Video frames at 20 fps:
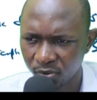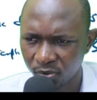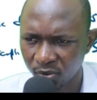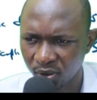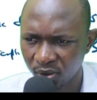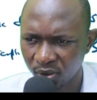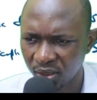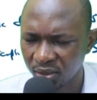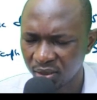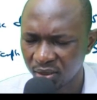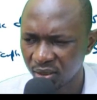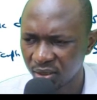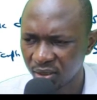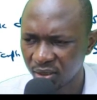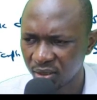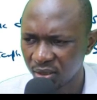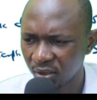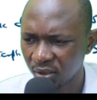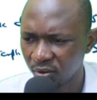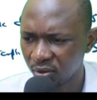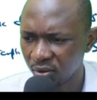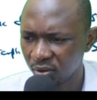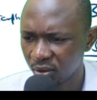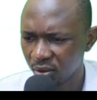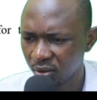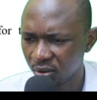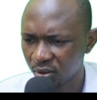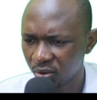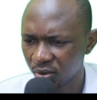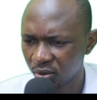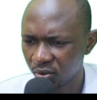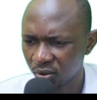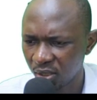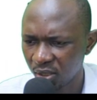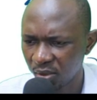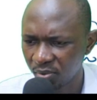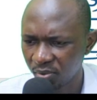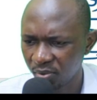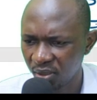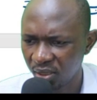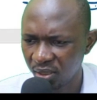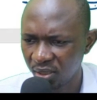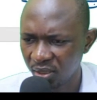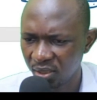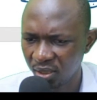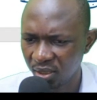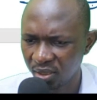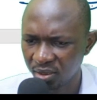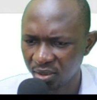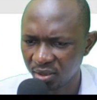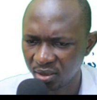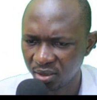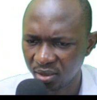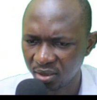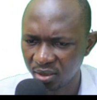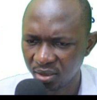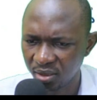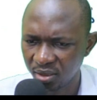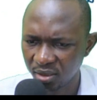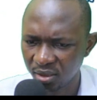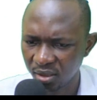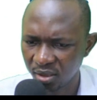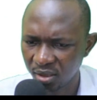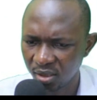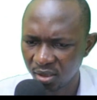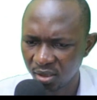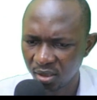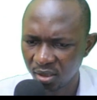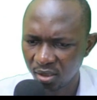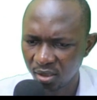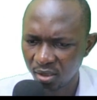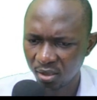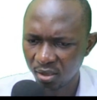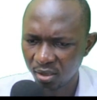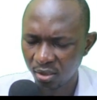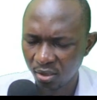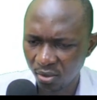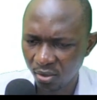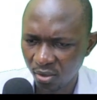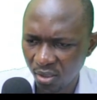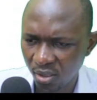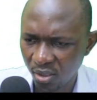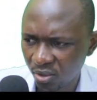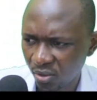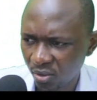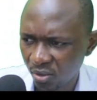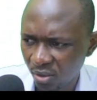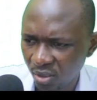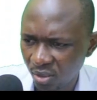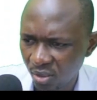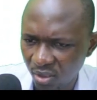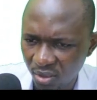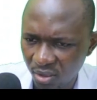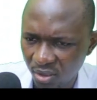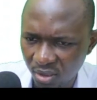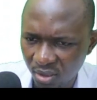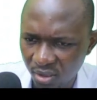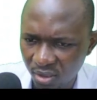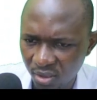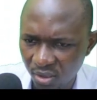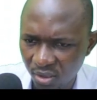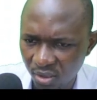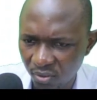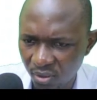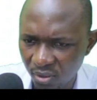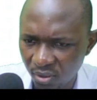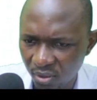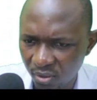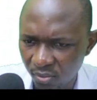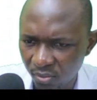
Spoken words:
36,000. So capture it as it is. Donation 36,000.